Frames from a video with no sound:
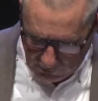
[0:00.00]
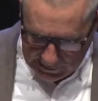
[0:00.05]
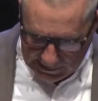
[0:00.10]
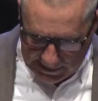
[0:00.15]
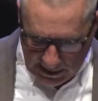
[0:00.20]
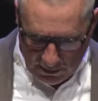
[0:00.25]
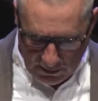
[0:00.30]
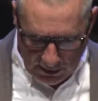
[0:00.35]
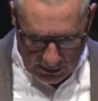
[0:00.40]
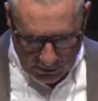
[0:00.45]

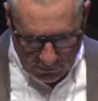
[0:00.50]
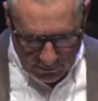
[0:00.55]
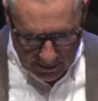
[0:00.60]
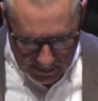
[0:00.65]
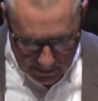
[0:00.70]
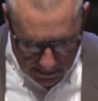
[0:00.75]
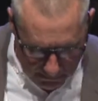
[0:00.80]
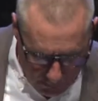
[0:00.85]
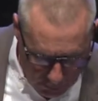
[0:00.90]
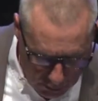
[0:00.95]
character
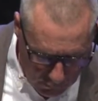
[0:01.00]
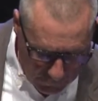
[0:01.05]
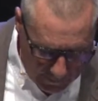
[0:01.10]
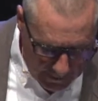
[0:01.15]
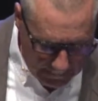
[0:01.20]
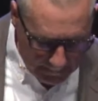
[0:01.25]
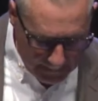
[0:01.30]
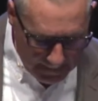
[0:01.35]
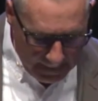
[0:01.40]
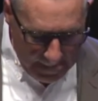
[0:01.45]
in the
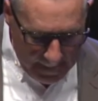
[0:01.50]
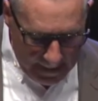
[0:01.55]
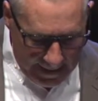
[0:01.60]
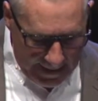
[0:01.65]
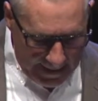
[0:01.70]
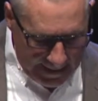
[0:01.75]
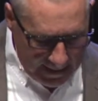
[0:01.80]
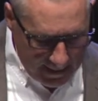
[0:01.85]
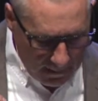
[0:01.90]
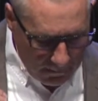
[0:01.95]
movie.
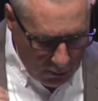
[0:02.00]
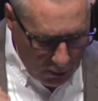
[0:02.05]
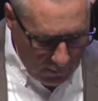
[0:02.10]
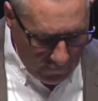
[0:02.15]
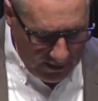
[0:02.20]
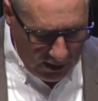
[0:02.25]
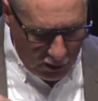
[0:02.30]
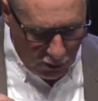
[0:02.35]
And in the movie,